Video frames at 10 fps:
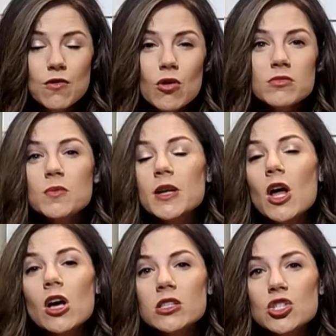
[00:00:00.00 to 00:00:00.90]
forms when
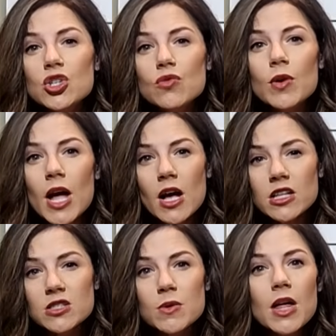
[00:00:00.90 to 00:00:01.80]
oxygen
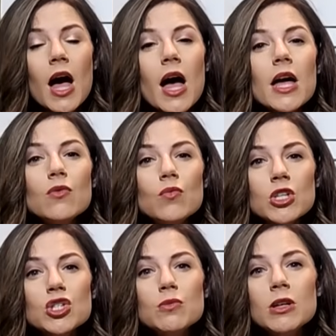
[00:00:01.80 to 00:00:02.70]
reacts with iron
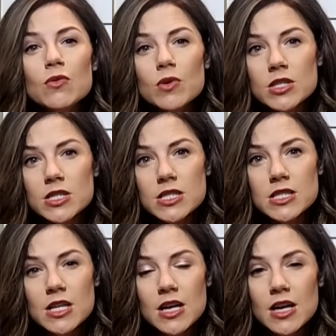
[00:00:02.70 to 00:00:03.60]
rich minerals.
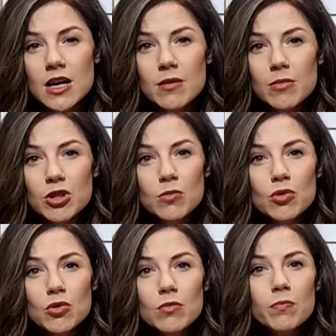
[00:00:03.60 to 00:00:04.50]
But the
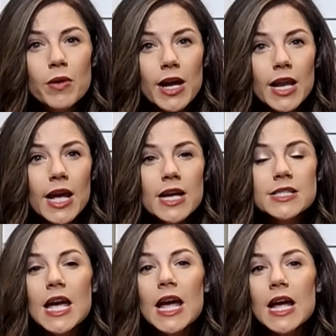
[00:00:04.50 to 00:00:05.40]
moon barely
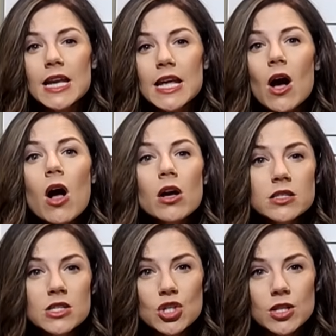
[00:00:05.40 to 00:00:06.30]
has any
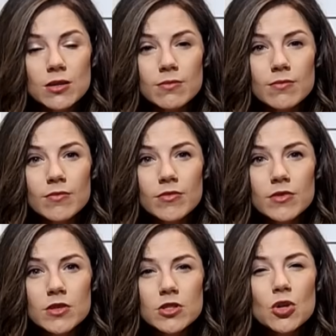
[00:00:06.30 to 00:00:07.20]
oxygen.
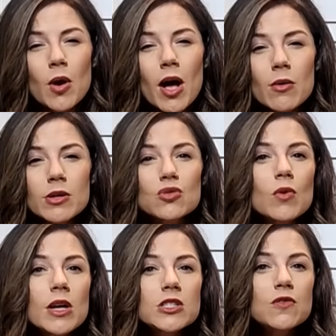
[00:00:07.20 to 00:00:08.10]
So, how is
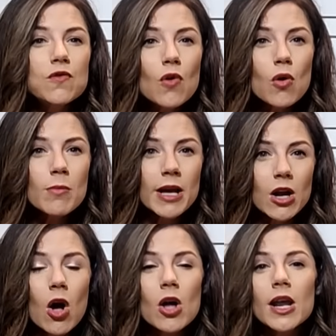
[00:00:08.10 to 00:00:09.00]
rust
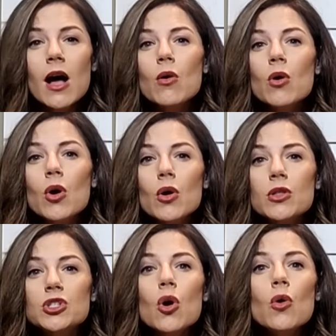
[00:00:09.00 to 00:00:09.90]
forming on our
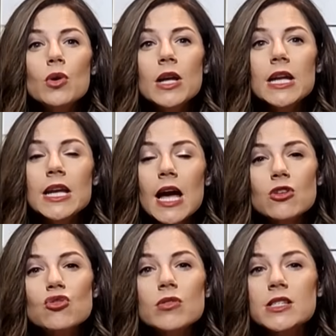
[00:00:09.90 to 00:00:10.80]
Earth's only
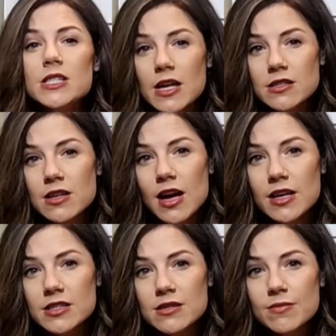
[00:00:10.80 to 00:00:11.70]
natural
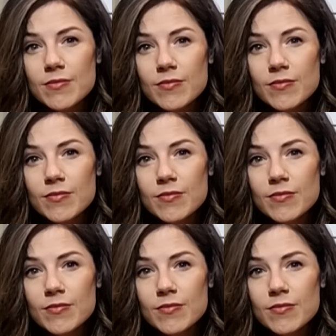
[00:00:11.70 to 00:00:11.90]
satellite?